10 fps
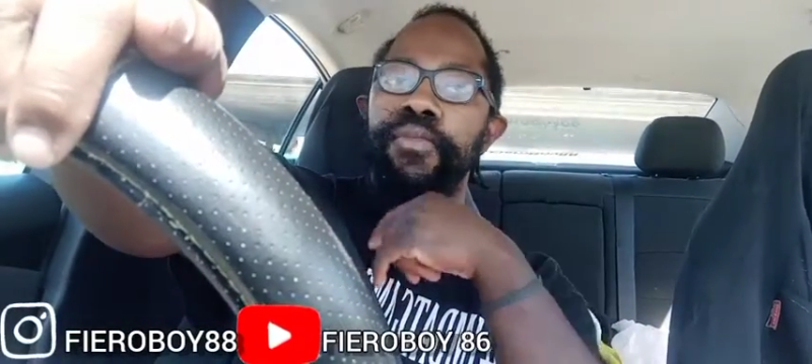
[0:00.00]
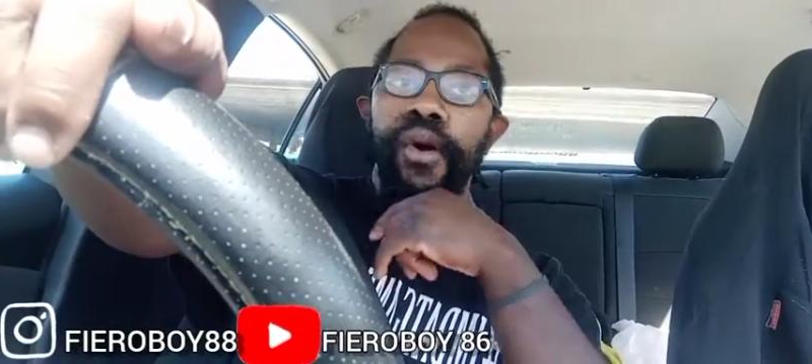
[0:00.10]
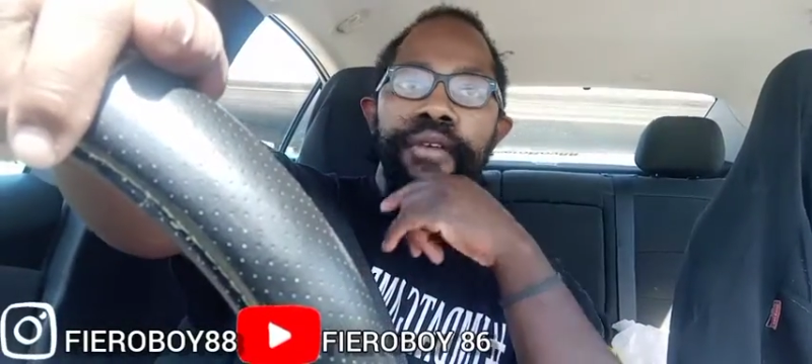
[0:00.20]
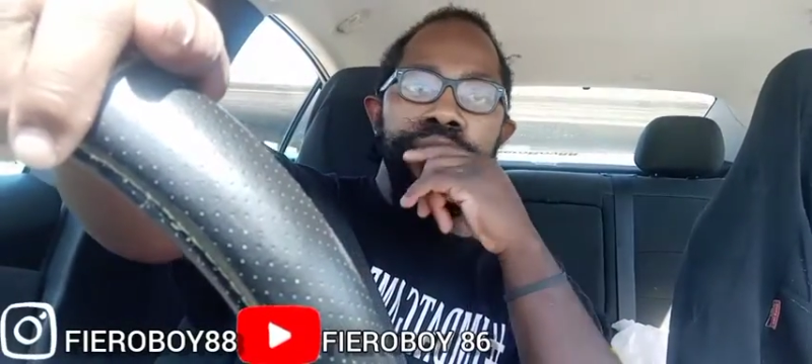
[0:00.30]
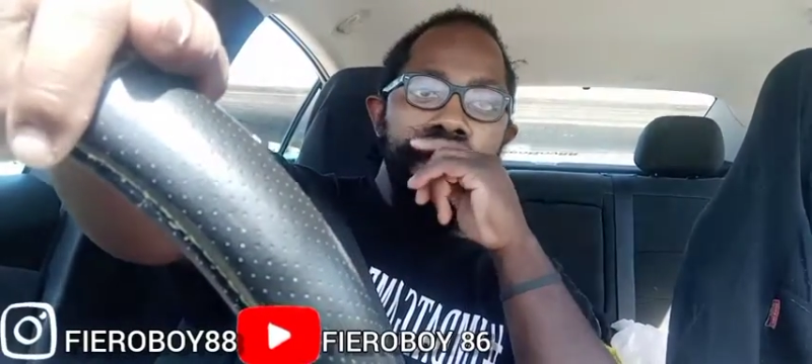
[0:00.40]

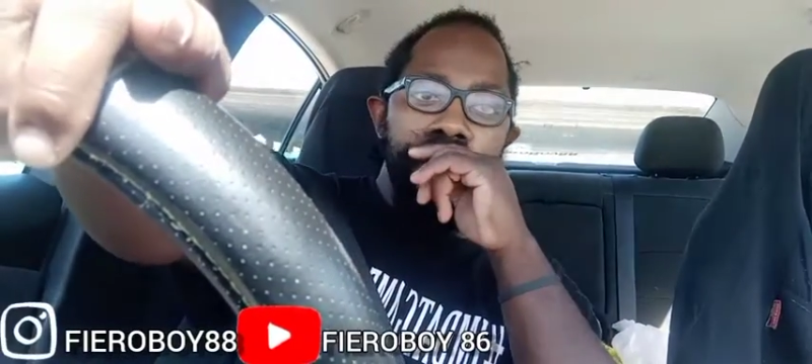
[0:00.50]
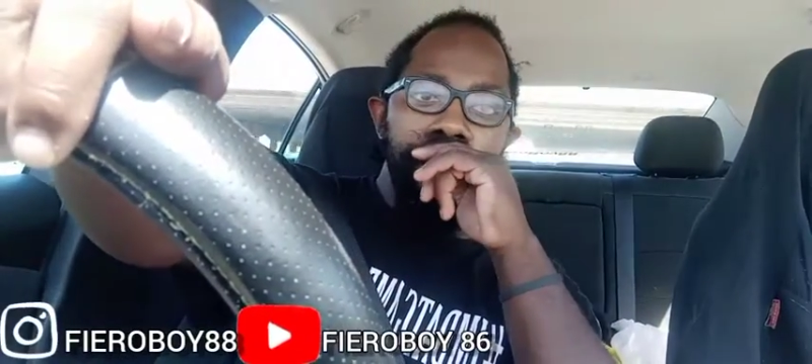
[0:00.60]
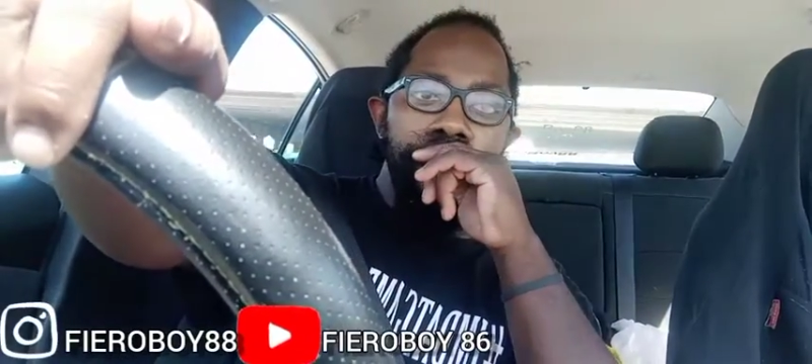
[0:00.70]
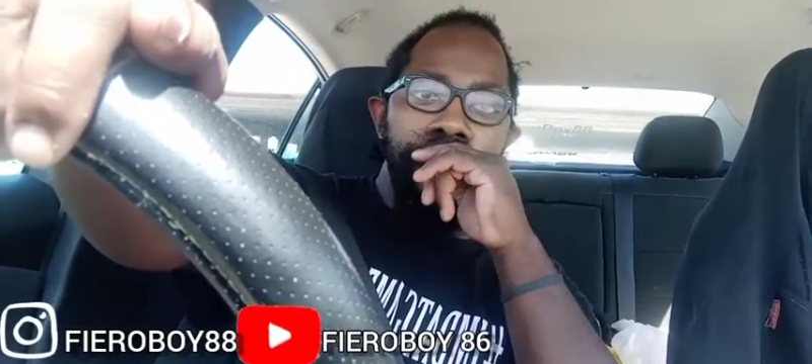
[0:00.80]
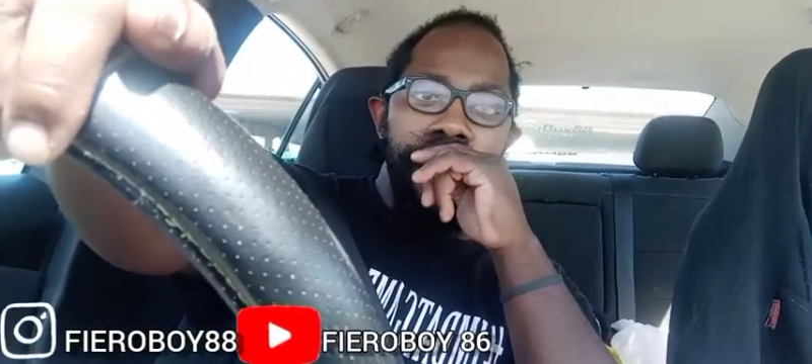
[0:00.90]
boy
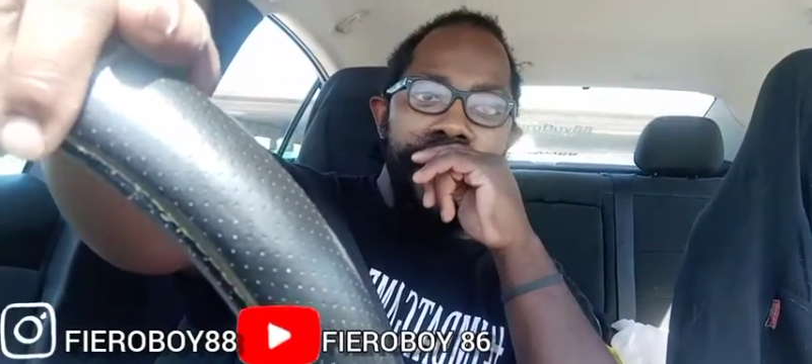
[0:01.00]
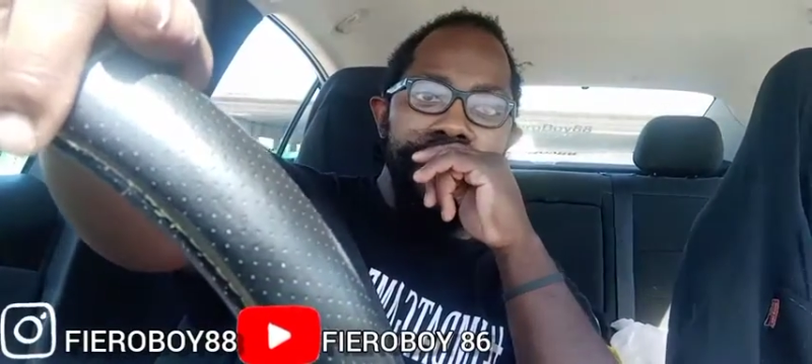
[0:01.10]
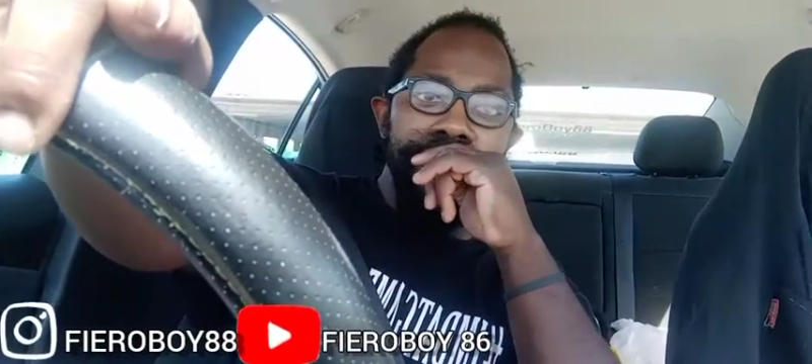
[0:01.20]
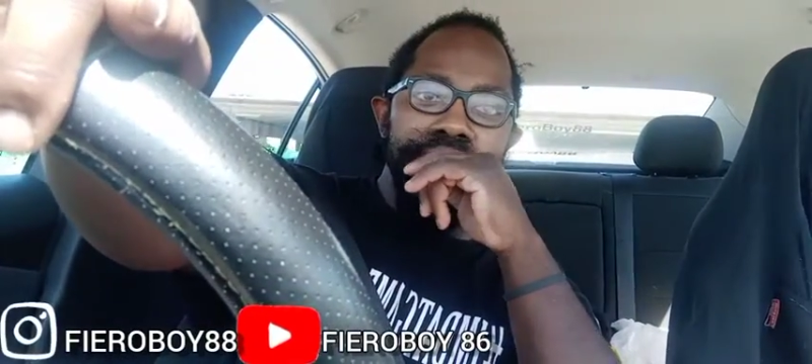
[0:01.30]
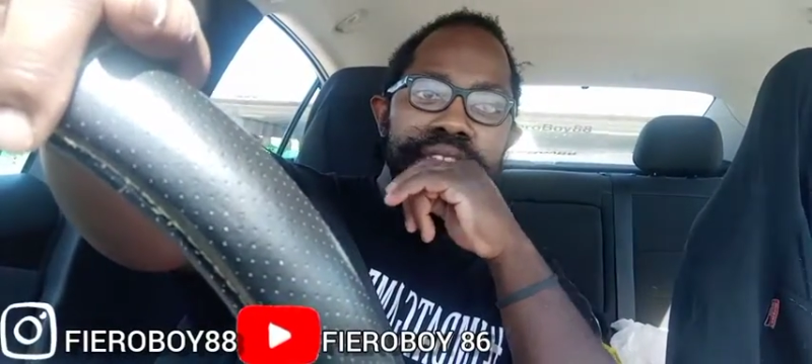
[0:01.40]

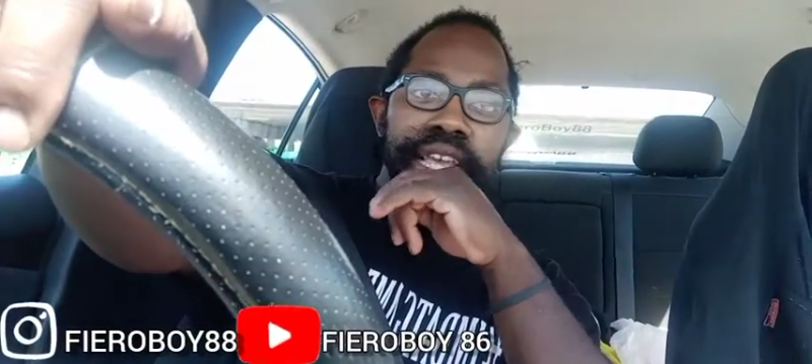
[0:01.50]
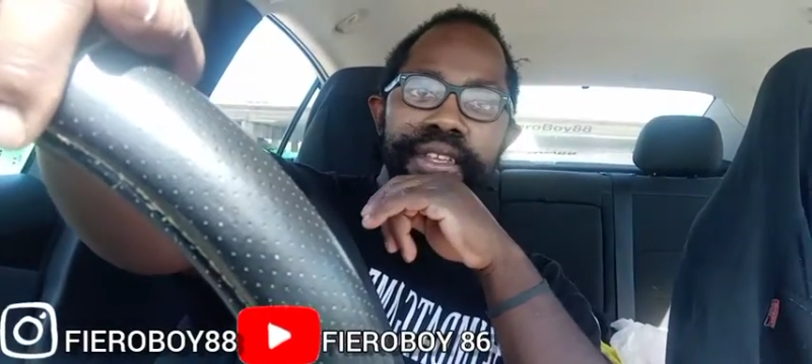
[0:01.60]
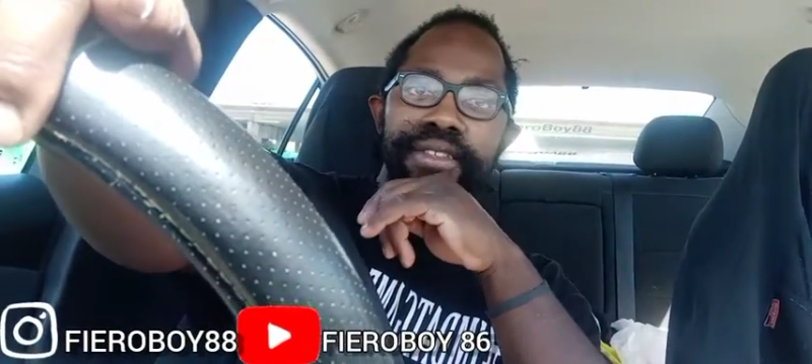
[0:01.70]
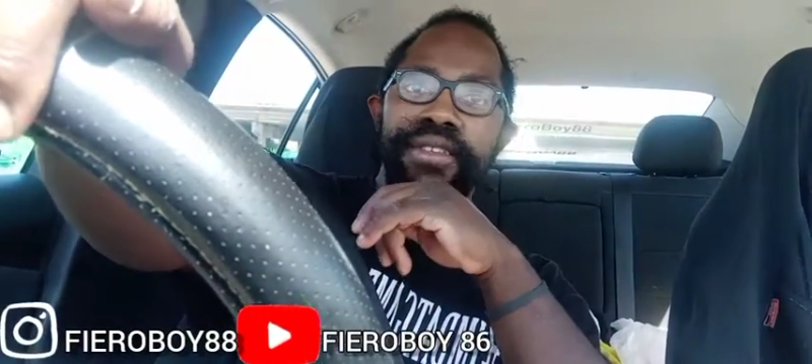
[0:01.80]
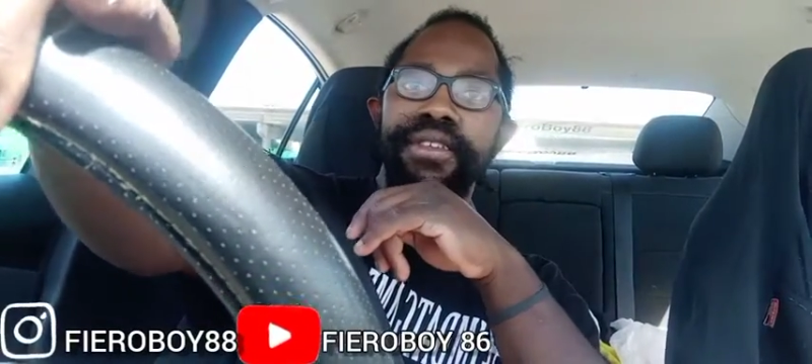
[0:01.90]

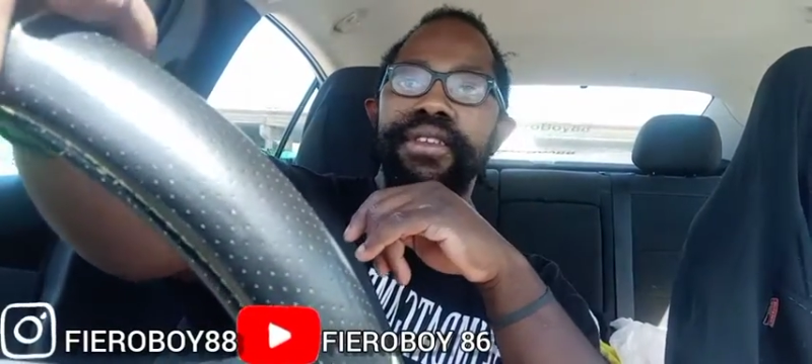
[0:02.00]
FIEROBOY86.